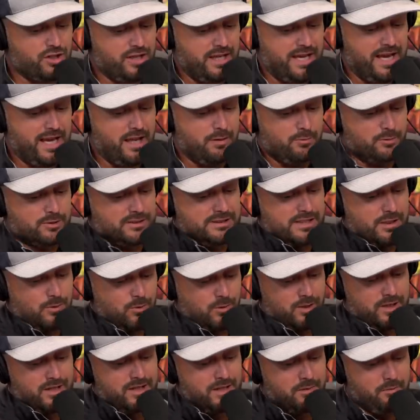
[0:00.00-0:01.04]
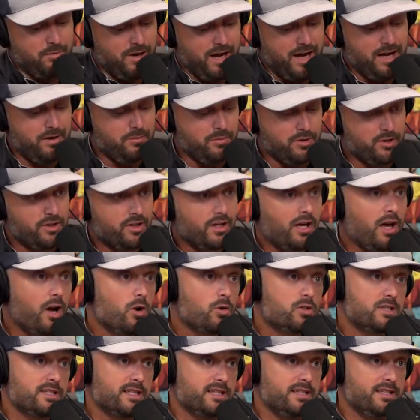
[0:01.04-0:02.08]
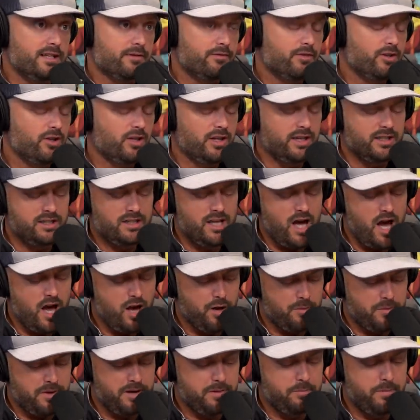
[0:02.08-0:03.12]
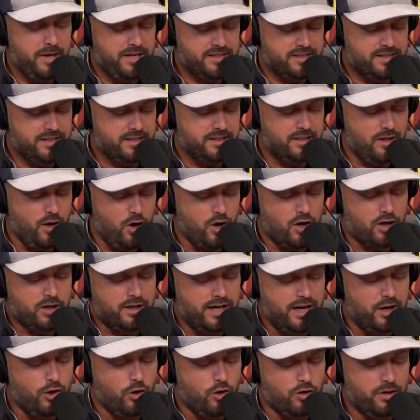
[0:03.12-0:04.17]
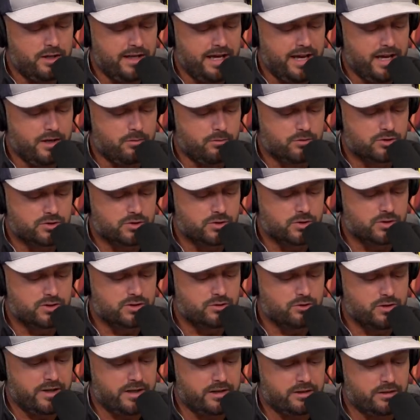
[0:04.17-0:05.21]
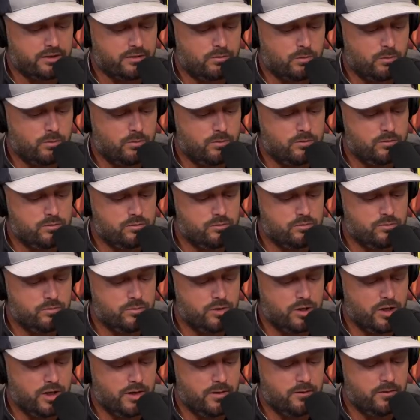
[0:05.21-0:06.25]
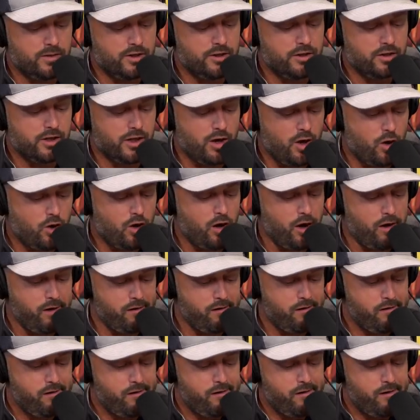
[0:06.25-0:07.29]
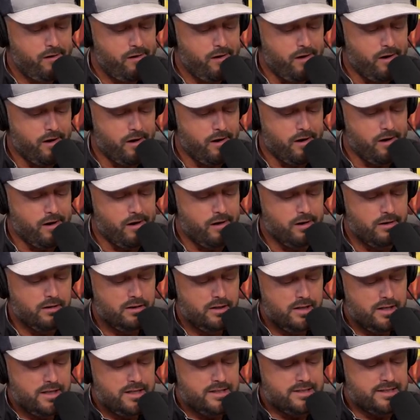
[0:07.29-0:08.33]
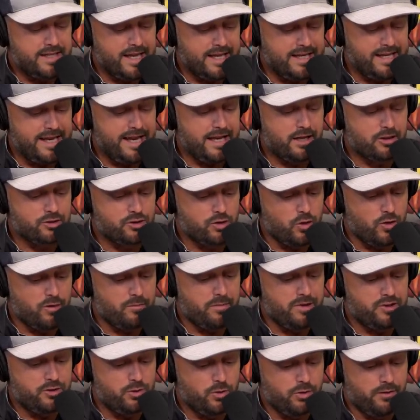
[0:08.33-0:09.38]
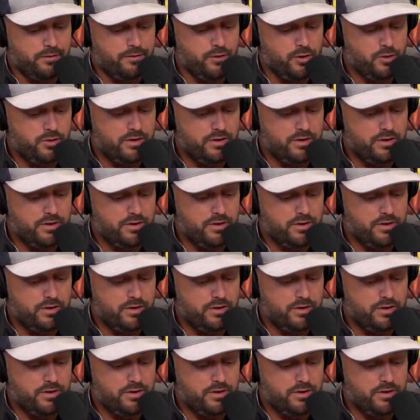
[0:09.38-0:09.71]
the animals that were in the Bible. You're like, oh, is it different? You're like, no, I mean, basically the Ark had all the animals, so it's a regular, you know, and you're like, okay. San Diego Zoo, I've been to a few